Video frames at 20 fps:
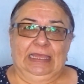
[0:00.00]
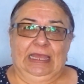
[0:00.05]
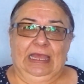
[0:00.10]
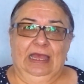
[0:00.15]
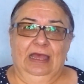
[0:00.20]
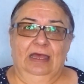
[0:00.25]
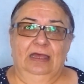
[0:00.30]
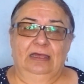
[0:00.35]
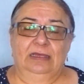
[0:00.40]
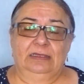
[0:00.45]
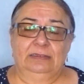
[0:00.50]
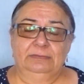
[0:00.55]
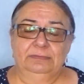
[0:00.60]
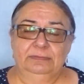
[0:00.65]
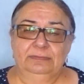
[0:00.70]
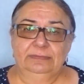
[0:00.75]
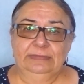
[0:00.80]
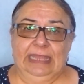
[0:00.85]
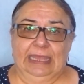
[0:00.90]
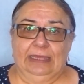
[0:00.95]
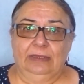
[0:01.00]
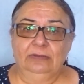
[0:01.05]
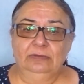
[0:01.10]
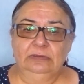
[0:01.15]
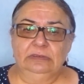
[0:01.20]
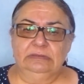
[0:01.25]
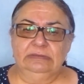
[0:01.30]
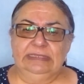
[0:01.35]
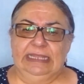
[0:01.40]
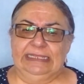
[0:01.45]

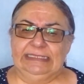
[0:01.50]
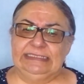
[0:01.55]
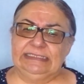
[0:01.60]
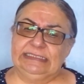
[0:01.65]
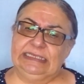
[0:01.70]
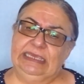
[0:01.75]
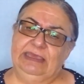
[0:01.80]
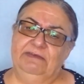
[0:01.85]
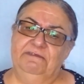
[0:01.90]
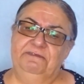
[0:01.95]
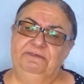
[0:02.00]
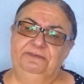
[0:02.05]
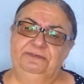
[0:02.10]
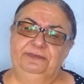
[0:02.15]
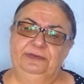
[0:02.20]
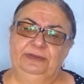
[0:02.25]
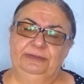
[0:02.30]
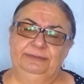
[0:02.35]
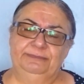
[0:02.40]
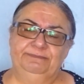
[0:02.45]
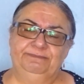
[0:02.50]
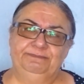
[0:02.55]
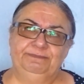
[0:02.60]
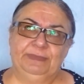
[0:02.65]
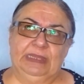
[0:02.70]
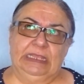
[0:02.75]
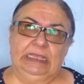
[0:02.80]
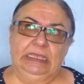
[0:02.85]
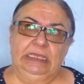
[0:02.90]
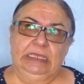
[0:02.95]
Now, let's give
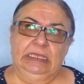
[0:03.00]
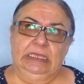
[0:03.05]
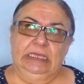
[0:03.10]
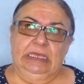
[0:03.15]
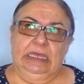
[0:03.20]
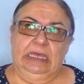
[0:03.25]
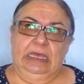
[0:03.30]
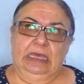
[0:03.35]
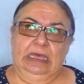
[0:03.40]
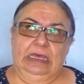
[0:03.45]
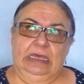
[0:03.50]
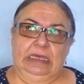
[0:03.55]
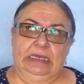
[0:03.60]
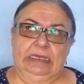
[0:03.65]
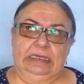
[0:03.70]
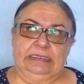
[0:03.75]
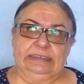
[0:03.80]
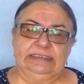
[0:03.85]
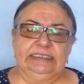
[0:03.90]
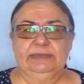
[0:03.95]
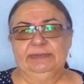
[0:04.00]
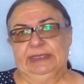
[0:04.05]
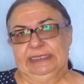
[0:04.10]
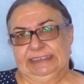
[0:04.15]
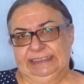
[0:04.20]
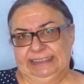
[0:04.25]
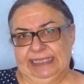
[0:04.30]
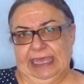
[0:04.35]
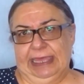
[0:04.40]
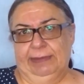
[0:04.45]
some
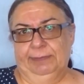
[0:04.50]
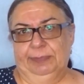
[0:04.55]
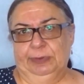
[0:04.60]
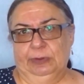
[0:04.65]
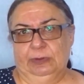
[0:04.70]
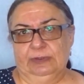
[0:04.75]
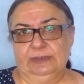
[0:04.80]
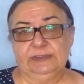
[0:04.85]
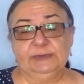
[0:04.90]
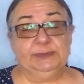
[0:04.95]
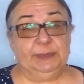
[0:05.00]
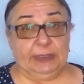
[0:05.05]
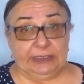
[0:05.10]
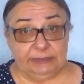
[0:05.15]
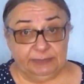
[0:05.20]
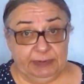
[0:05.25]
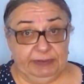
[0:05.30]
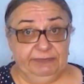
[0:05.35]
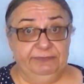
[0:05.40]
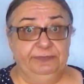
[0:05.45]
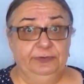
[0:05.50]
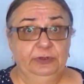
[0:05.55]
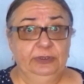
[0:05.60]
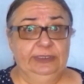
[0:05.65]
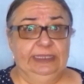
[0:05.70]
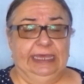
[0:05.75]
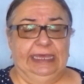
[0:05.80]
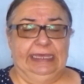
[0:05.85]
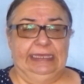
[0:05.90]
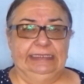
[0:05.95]
examples. But before
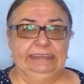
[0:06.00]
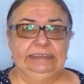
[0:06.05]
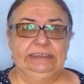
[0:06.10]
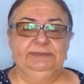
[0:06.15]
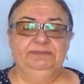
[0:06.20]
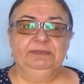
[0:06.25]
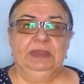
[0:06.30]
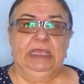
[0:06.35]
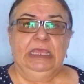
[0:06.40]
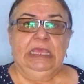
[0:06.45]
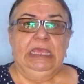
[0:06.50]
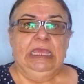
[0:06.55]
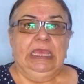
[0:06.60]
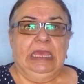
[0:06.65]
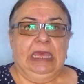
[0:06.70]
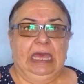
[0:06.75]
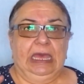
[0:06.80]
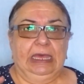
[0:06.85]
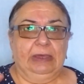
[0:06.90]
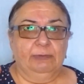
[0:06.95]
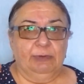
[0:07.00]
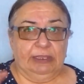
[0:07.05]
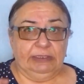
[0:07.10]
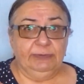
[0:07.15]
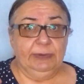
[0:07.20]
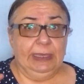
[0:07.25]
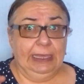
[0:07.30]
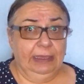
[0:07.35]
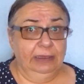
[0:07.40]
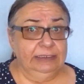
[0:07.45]
that, when
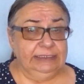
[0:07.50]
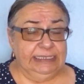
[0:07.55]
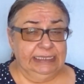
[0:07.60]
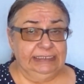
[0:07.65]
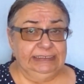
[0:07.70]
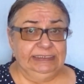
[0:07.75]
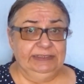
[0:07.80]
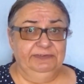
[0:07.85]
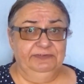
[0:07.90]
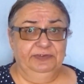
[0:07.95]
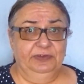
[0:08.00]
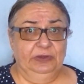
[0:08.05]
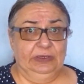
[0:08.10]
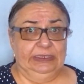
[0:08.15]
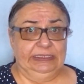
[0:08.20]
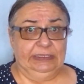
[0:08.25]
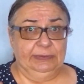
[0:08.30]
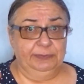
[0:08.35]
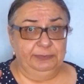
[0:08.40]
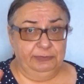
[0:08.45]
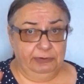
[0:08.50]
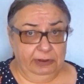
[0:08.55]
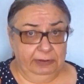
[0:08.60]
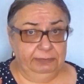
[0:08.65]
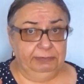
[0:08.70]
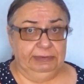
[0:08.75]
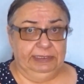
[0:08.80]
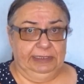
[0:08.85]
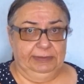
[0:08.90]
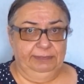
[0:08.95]
we identify the
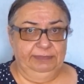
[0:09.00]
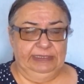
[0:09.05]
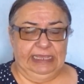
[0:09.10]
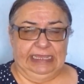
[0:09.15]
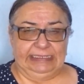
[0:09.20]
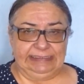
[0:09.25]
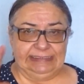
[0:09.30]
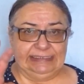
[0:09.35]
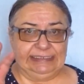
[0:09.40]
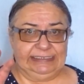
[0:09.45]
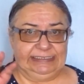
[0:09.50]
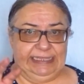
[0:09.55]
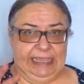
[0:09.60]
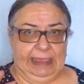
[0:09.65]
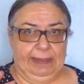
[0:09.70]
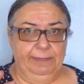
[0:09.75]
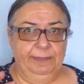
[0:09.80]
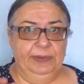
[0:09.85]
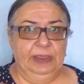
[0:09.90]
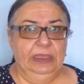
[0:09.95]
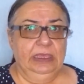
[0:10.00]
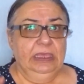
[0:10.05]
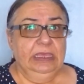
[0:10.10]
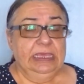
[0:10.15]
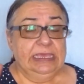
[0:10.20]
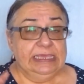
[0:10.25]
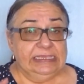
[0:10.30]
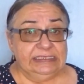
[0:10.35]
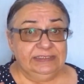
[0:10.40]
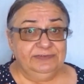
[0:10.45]
problem, that step
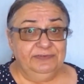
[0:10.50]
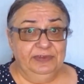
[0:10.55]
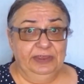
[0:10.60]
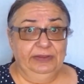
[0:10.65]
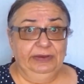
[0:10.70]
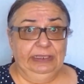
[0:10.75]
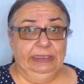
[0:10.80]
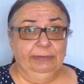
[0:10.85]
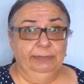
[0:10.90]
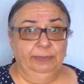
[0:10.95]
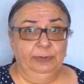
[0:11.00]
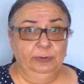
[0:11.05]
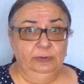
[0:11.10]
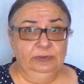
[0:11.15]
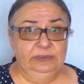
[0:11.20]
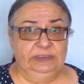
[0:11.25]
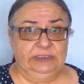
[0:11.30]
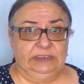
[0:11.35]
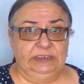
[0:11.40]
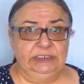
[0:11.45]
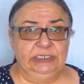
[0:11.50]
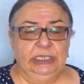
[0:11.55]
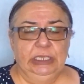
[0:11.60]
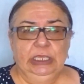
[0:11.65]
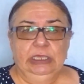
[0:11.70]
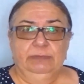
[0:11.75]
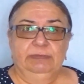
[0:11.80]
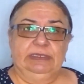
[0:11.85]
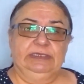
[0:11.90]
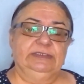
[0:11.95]
is very important,
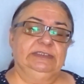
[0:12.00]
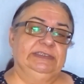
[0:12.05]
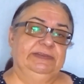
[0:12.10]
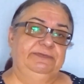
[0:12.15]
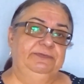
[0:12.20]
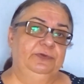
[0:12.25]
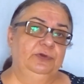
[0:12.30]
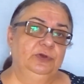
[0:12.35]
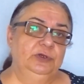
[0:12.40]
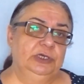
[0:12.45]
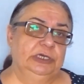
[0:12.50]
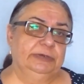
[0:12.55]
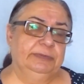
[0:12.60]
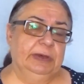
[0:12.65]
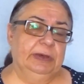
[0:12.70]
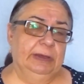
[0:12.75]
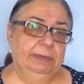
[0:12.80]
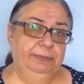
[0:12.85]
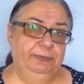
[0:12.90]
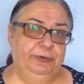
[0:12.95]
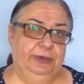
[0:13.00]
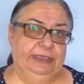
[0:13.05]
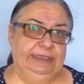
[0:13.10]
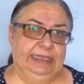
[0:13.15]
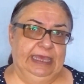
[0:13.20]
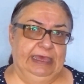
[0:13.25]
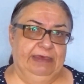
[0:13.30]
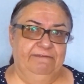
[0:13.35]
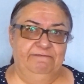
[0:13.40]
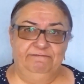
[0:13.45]
because if you come up with
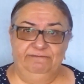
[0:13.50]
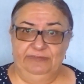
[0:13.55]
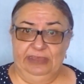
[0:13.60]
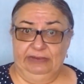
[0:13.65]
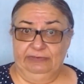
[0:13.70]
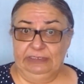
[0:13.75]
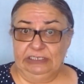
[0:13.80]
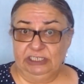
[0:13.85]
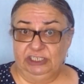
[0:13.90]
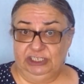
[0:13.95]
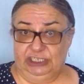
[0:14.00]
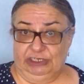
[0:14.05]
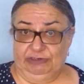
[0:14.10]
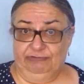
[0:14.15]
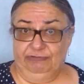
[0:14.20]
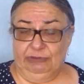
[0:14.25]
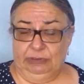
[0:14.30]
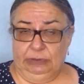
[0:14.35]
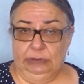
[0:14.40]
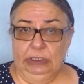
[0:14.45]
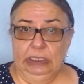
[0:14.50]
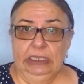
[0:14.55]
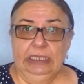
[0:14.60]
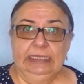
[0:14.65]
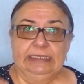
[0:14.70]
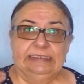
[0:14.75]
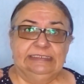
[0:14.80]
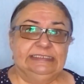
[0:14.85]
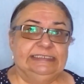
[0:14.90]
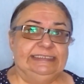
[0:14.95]
a very general
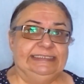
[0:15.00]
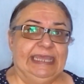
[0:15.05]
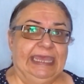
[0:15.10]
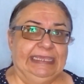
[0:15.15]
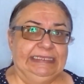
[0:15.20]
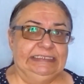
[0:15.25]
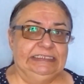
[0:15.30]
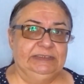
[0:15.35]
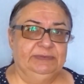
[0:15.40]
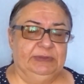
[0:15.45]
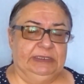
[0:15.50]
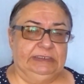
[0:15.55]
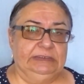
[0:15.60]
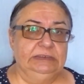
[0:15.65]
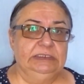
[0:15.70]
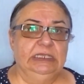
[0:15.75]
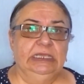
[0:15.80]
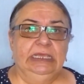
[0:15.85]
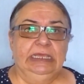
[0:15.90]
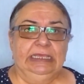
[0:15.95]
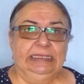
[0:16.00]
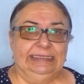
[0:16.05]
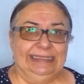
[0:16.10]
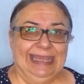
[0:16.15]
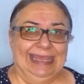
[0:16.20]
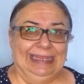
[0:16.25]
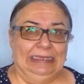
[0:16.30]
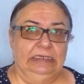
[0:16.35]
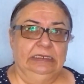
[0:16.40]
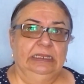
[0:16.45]
statement,
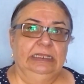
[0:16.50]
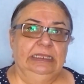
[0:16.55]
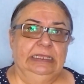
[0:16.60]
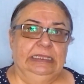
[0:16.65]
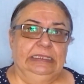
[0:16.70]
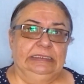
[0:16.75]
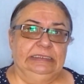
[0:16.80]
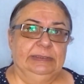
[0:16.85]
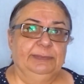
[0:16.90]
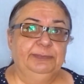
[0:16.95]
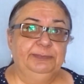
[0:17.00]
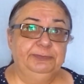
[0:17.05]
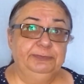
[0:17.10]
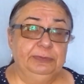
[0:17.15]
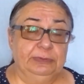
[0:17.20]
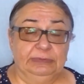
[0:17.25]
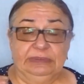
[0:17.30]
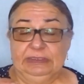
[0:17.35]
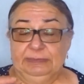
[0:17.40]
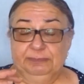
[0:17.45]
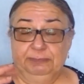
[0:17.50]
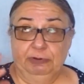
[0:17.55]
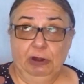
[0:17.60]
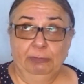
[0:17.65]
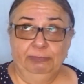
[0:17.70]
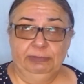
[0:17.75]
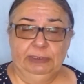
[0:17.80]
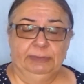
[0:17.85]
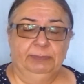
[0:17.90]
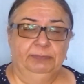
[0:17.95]
then the
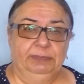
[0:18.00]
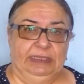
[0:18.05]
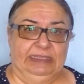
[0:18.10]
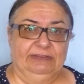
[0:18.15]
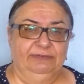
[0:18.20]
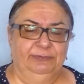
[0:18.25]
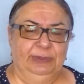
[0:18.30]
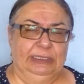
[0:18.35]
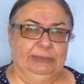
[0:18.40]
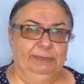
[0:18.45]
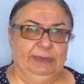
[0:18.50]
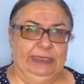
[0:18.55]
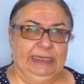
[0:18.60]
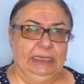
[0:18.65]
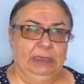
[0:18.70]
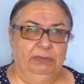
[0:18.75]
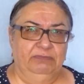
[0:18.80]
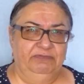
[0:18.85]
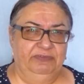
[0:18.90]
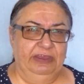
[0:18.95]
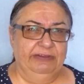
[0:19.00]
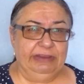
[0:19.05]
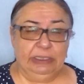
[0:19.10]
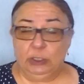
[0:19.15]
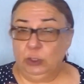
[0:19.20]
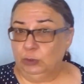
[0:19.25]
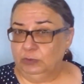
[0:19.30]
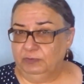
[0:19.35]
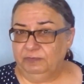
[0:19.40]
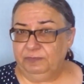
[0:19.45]
problem will become very
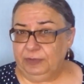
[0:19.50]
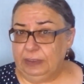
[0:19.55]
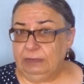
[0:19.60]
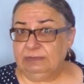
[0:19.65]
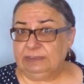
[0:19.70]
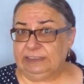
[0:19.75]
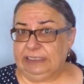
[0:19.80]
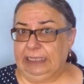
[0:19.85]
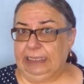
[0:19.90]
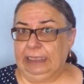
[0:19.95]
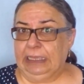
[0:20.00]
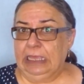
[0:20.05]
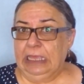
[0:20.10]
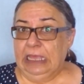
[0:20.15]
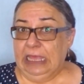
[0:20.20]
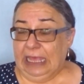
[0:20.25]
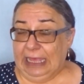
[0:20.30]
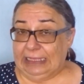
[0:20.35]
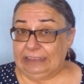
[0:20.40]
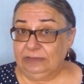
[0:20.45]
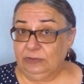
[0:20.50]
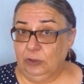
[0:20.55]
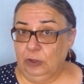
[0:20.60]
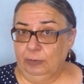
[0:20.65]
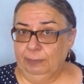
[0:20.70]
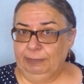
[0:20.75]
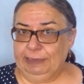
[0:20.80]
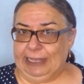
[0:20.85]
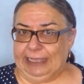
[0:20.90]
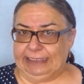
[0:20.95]
confusing and
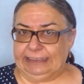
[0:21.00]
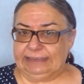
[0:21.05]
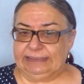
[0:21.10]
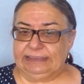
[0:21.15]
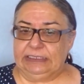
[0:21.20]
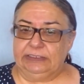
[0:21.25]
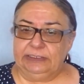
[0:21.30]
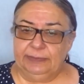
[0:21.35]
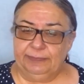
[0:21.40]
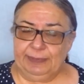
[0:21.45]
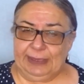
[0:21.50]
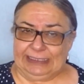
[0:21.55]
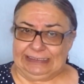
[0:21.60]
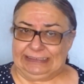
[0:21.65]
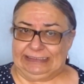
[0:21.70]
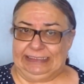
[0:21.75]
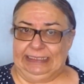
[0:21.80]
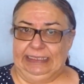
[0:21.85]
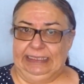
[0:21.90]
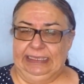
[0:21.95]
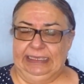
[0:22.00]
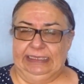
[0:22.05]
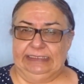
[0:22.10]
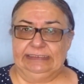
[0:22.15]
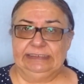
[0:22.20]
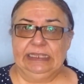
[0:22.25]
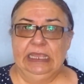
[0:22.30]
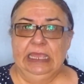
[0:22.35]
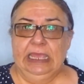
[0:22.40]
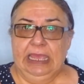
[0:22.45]
complex. So the best thing
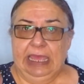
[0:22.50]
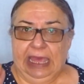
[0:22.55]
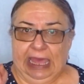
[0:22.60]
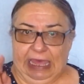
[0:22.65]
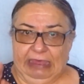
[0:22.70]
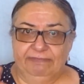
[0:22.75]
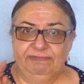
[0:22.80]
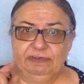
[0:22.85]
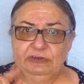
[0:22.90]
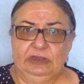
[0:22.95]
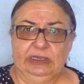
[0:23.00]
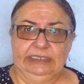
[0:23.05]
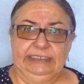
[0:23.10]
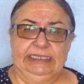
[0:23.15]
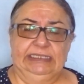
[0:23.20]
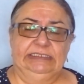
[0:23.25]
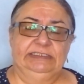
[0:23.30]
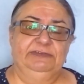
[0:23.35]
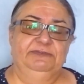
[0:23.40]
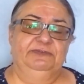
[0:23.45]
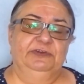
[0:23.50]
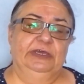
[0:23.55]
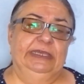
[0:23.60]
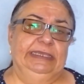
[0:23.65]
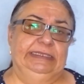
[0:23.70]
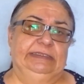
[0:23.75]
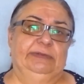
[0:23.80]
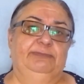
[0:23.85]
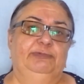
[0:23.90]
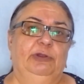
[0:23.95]
is, after
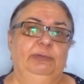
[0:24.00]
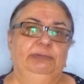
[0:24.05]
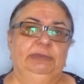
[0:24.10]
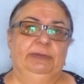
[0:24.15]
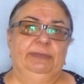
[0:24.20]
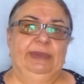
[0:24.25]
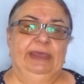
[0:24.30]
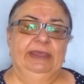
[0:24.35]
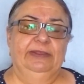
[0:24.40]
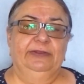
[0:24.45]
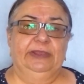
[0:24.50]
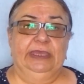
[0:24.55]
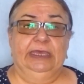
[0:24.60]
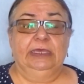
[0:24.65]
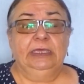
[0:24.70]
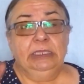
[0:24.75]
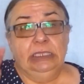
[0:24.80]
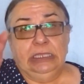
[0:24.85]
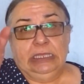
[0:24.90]
identifying the problem area,